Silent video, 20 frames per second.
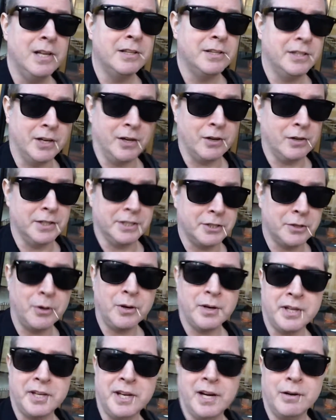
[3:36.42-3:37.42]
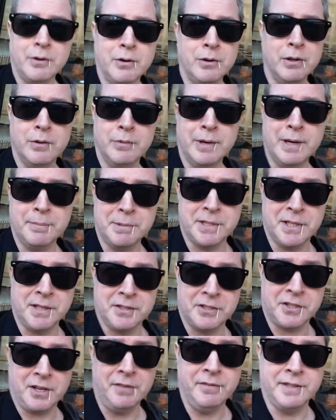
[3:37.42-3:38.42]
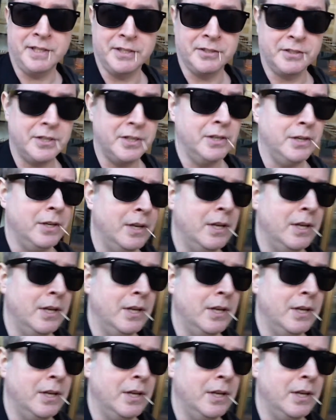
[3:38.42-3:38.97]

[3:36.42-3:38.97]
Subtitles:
the early talkie era all the way up until the 70s.